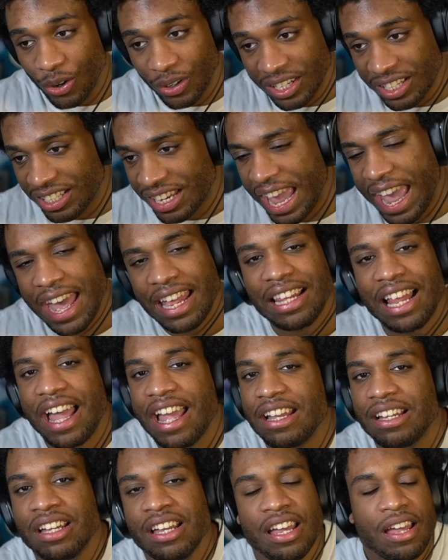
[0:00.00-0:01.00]
This and
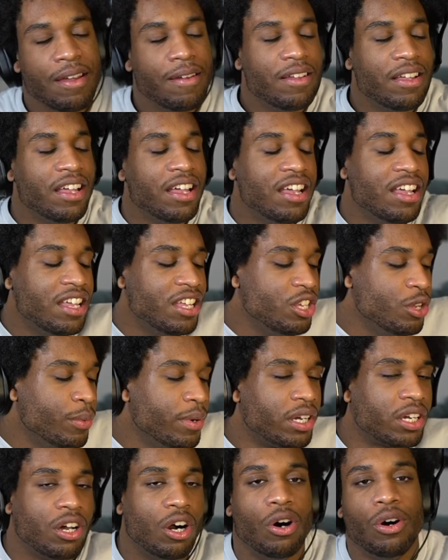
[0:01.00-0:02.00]
like, you
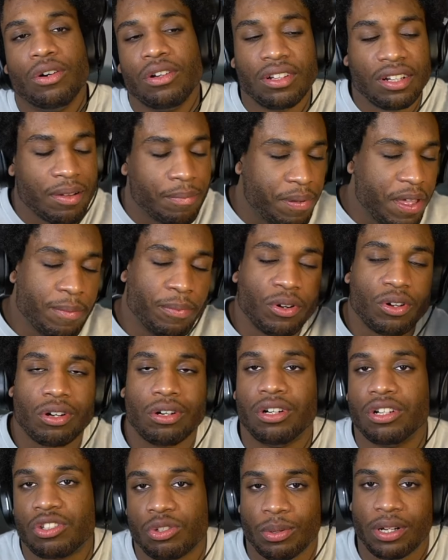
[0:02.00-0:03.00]
would go. People
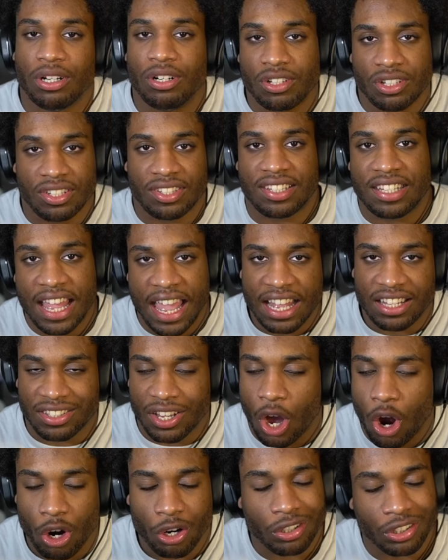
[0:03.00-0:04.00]
go on Twitter just to, to
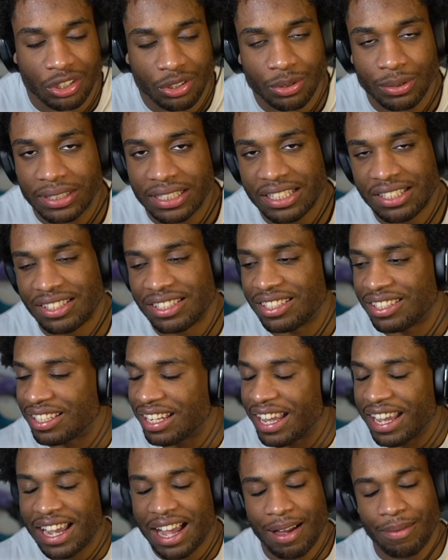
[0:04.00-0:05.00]
argue, and it's just
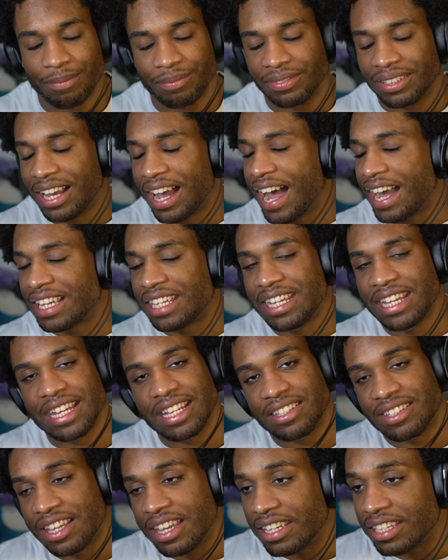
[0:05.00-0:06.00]
like I'm. I can't
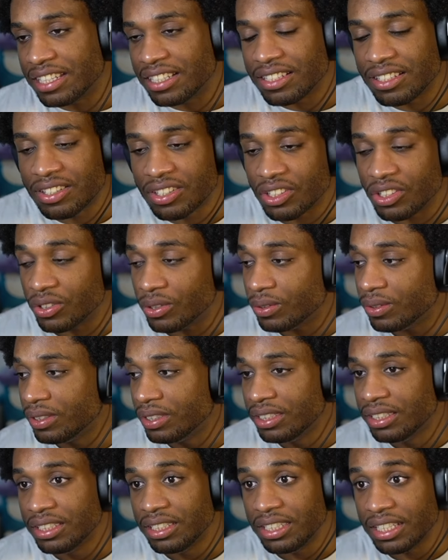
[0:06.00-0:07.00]
take it. So,
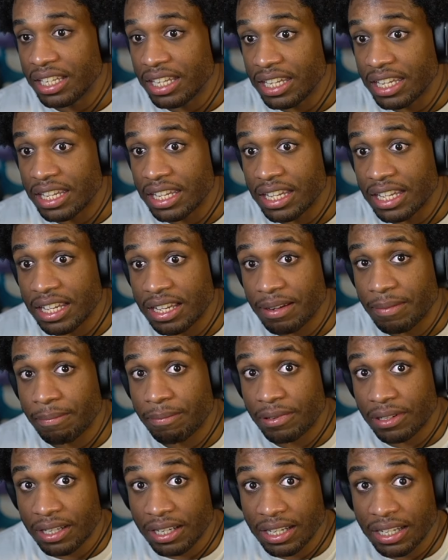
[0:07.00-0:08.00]
yeah,
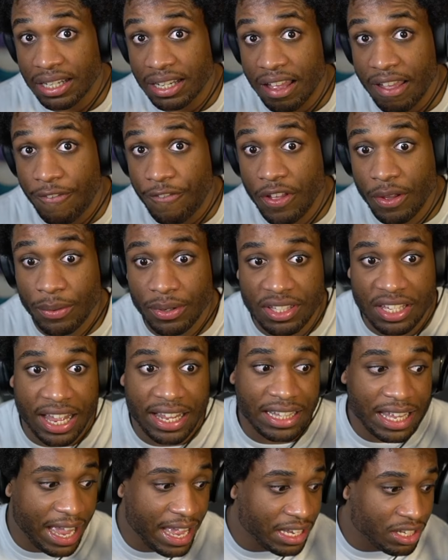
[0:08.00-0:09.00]
bruh. If it was
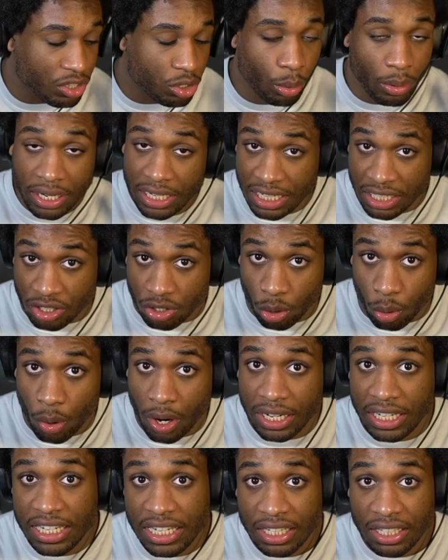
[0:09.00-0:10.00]
like that in
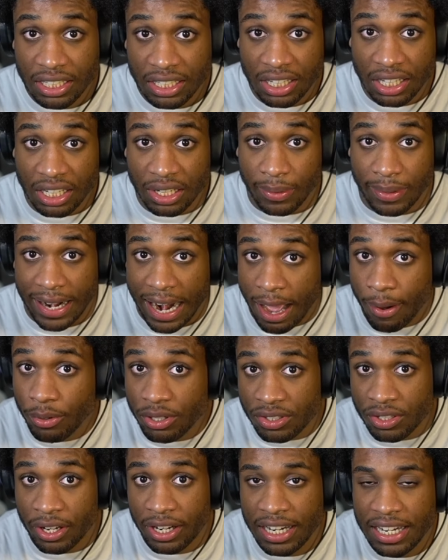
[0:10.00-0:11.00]
2020 when I
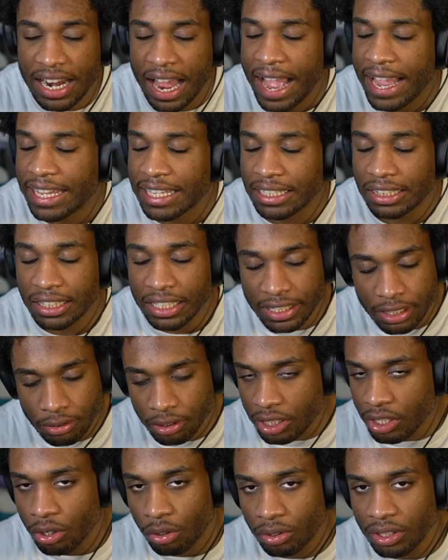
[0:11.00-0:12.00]
was on it, I can
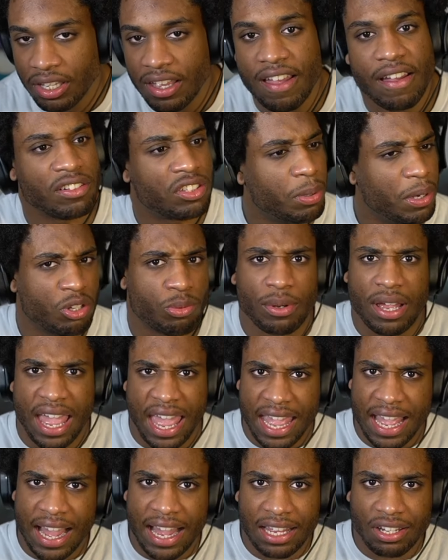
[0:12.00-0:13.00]
literally only, especially with
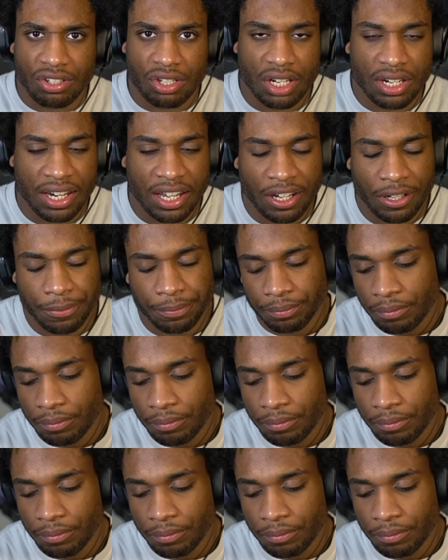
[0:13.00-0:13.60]
AI and shit now.